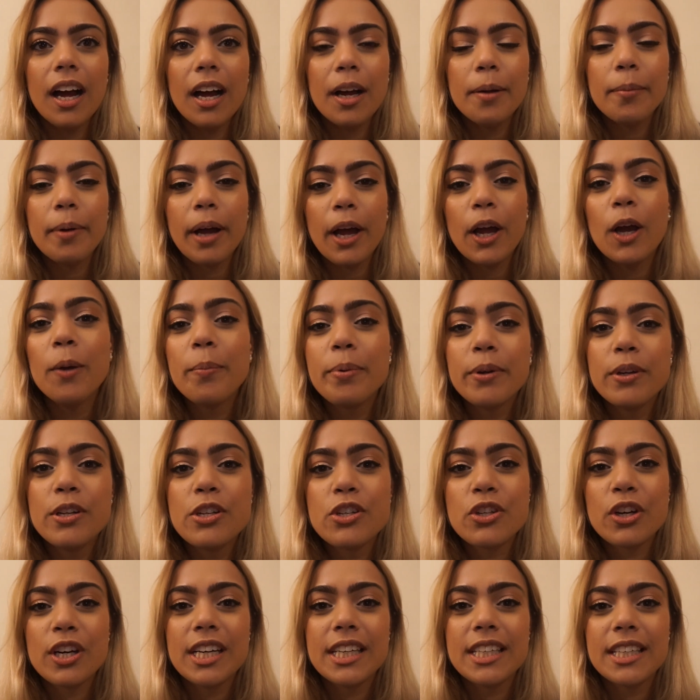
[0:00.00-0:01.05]
I hope you
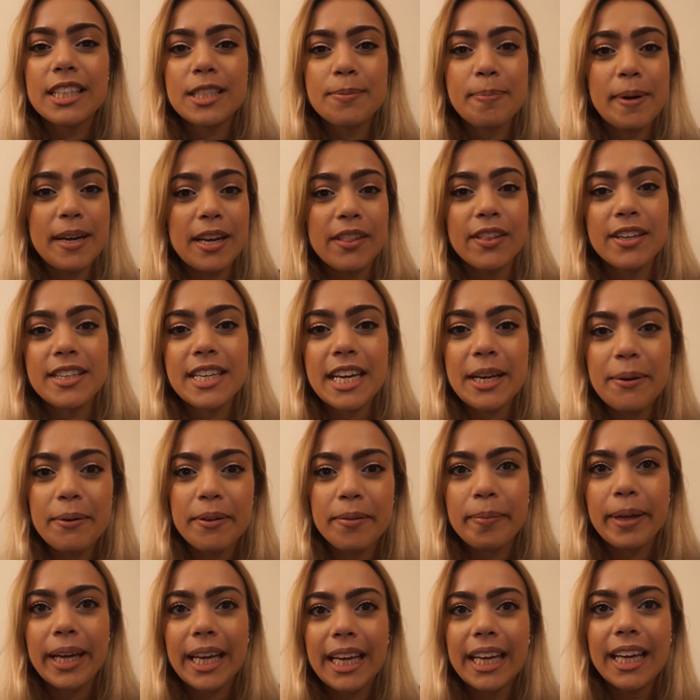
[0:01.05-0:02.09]
enjoyed spending the day
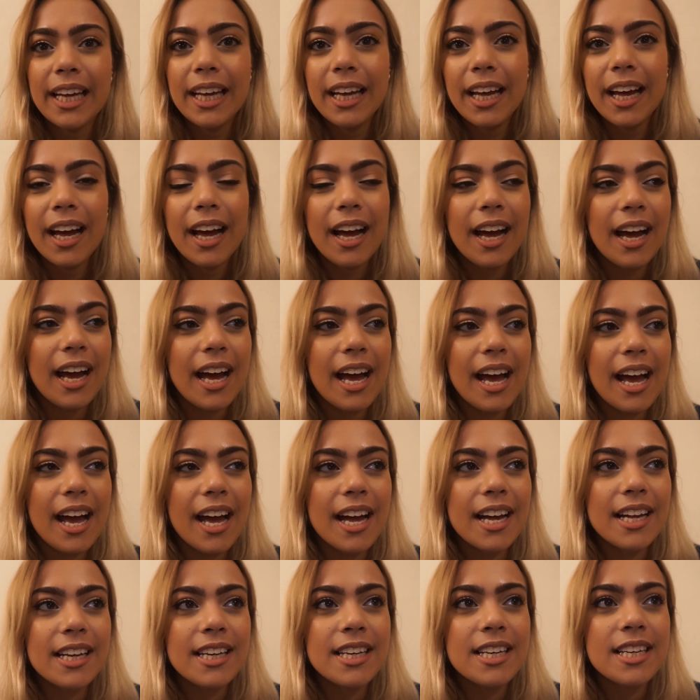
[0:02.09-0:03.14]
with me,
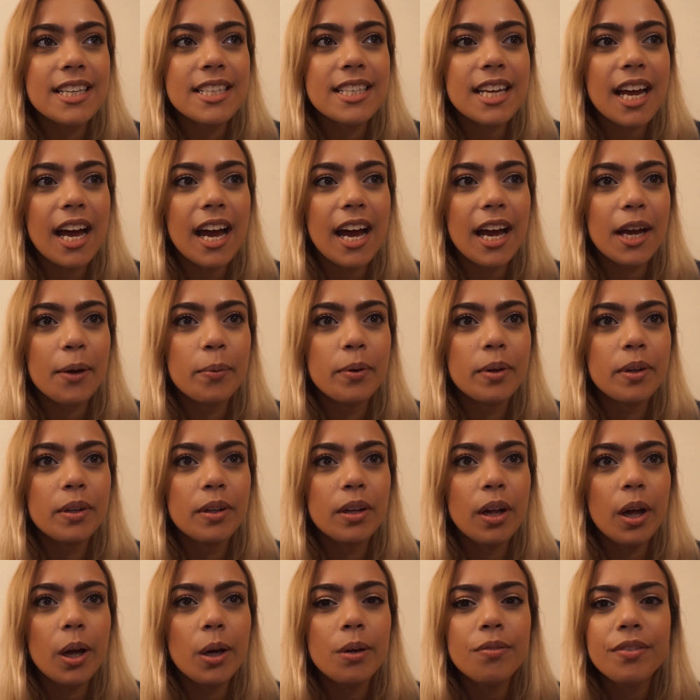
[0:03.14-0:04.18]
and I
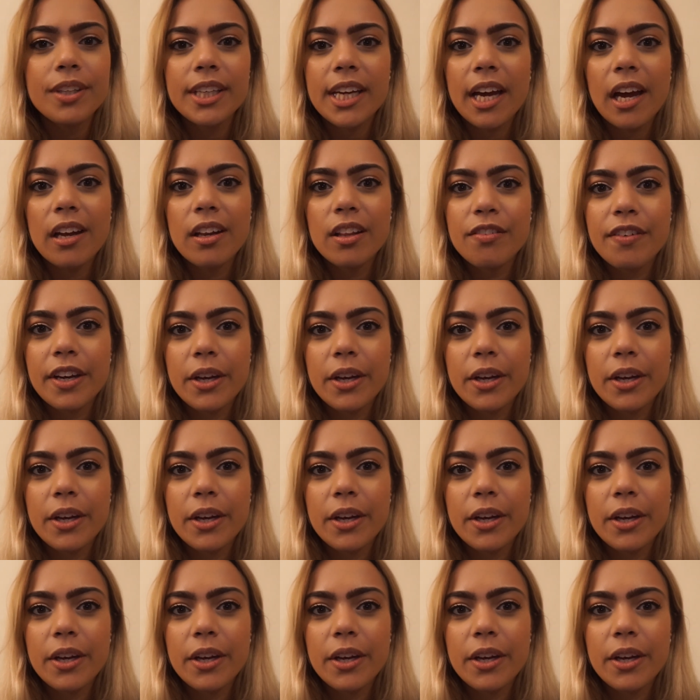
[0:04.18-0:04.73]
will hopefully get another